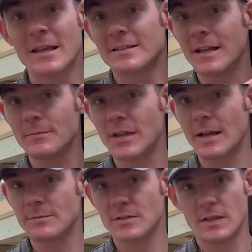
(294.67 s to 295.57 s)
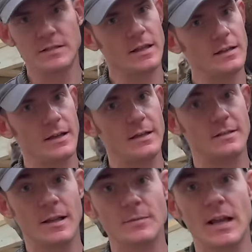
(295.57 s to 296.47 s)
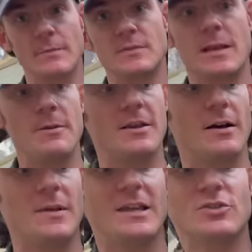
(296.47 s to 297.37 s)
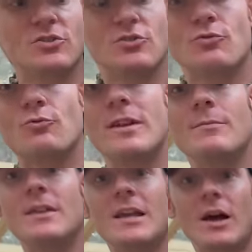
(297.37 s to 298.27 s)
Sometimes they stay nice. Sometimes they become extremely